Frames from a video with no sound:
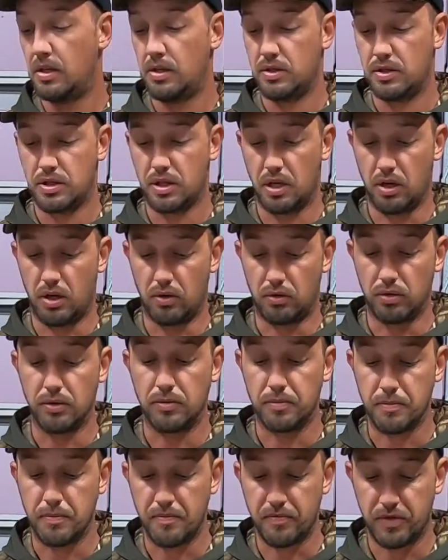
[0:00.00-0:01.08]
So
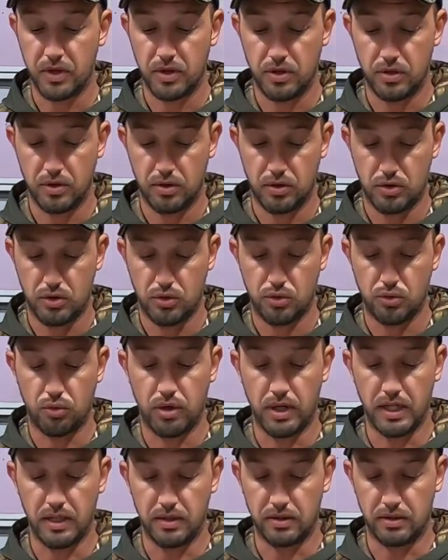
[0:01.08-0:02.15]

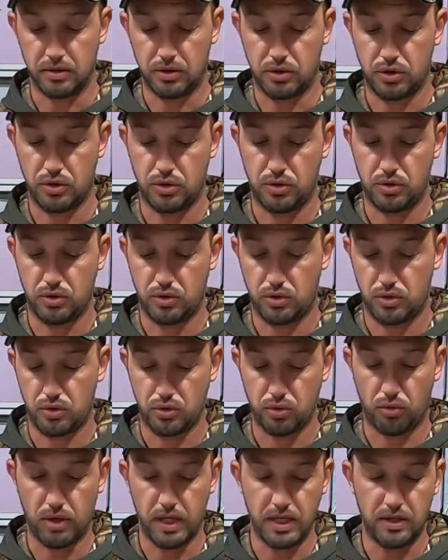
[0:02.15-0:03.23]

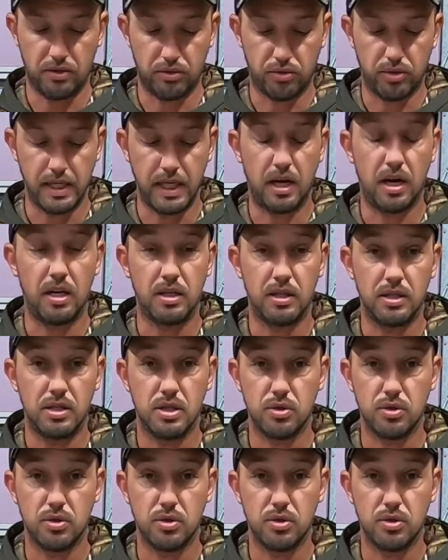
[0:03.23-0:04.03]
2,300